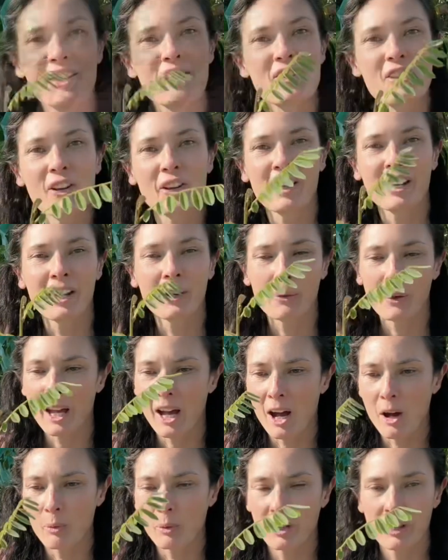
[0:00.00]
So here we
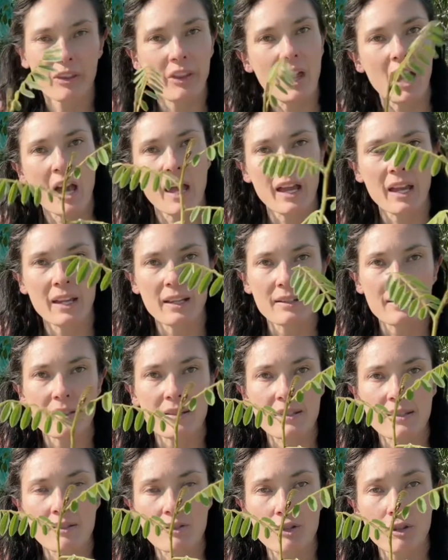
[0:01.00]
are with a
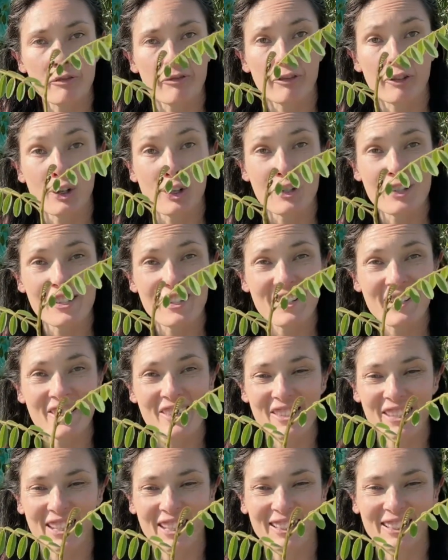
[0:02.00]
Tephrosia
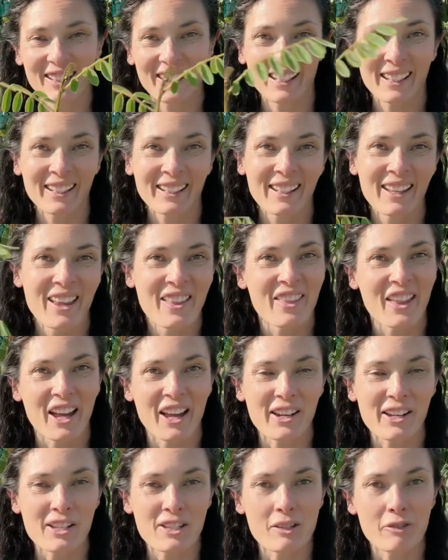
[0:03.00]
seedling
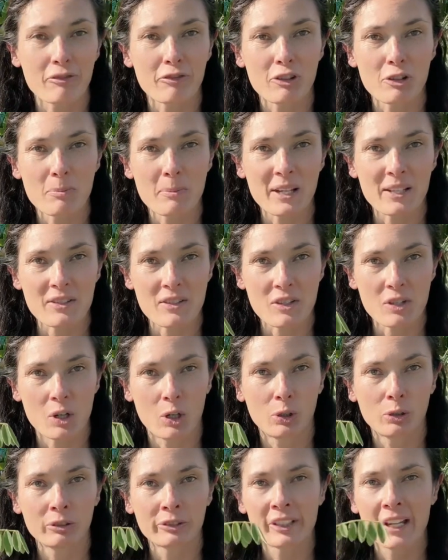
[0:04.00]
that is a few months
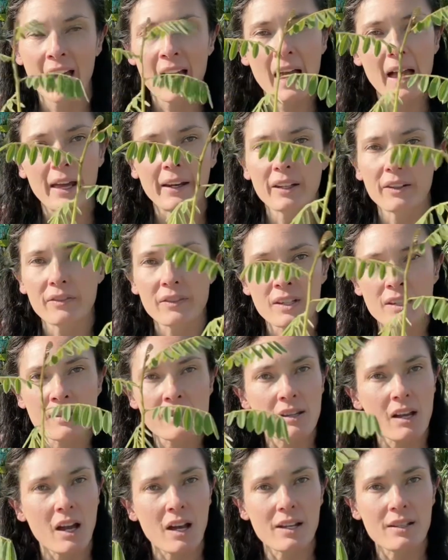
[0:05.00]
old, and at this
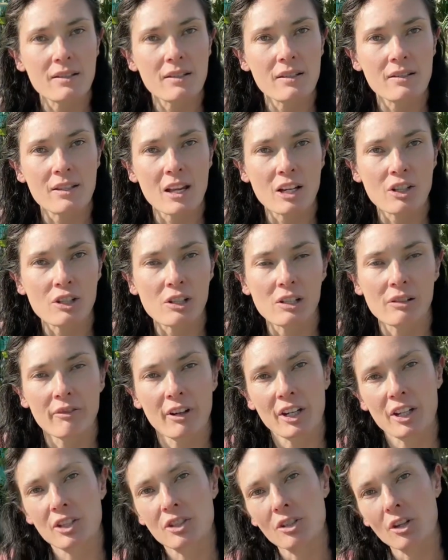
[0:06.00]
size it's actually
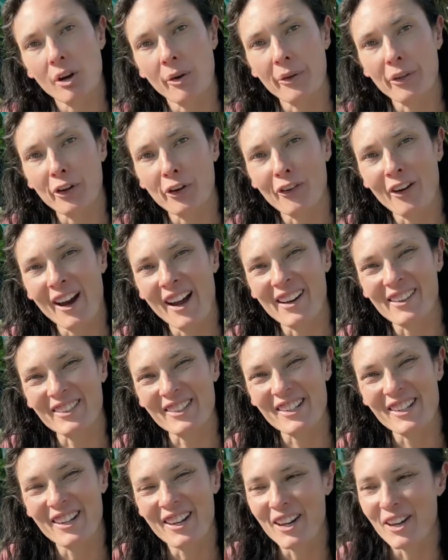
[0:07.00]
ready to go in the ground.
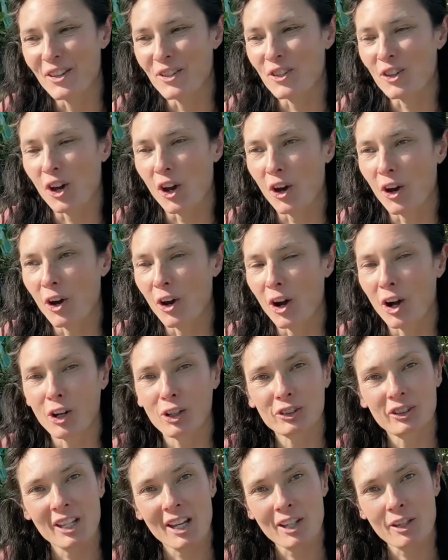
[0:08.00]
So
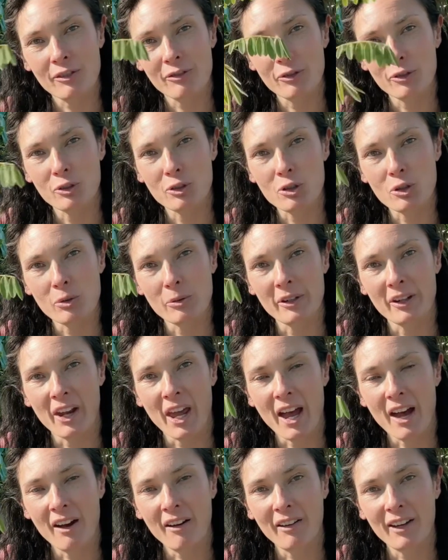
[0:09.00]
I'll take you for a tour
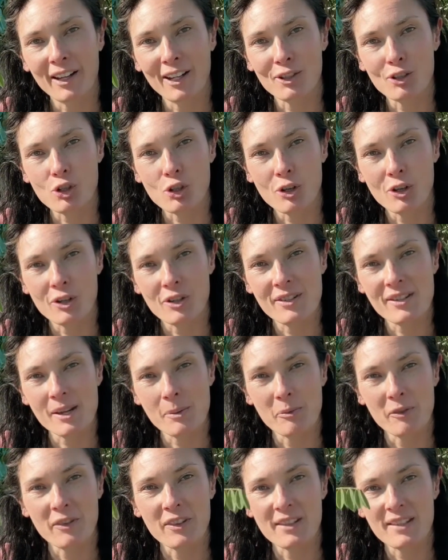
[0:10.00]
now and show you
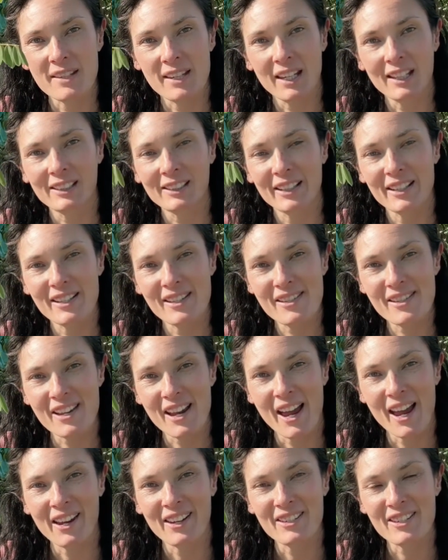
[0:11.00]
some of the seedlings
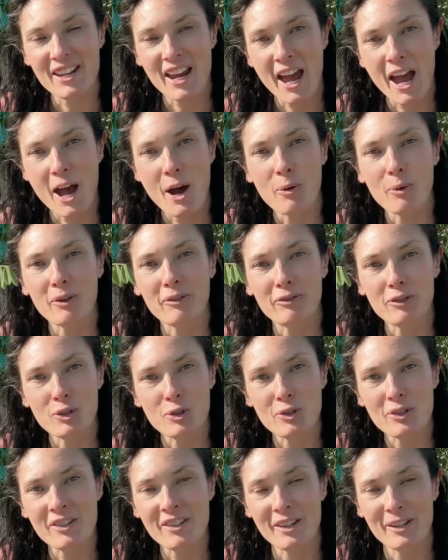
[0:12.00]
and how we've
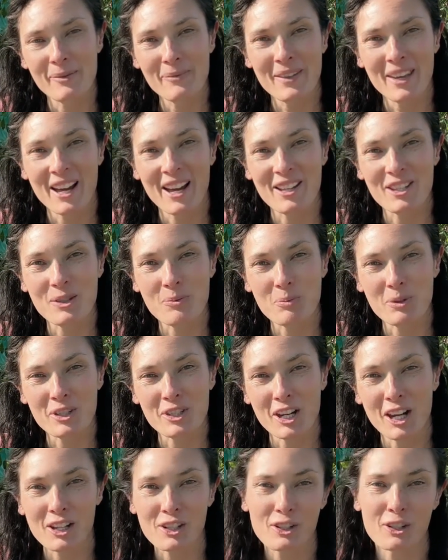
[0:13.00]
used them as
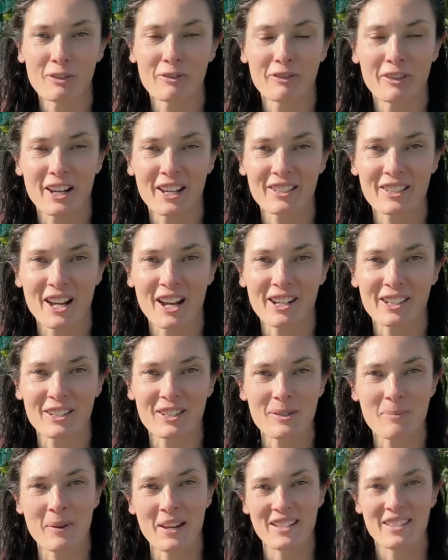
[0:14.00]
protection for our target
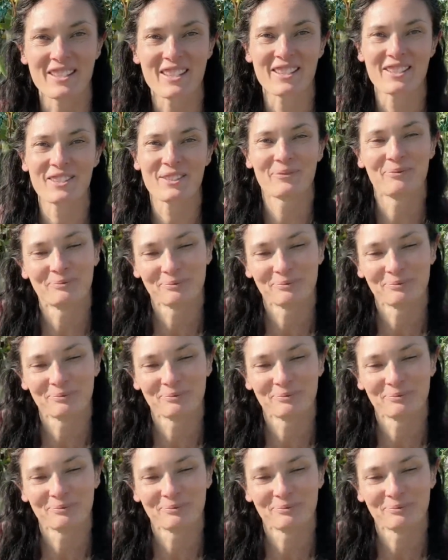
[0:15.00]
species.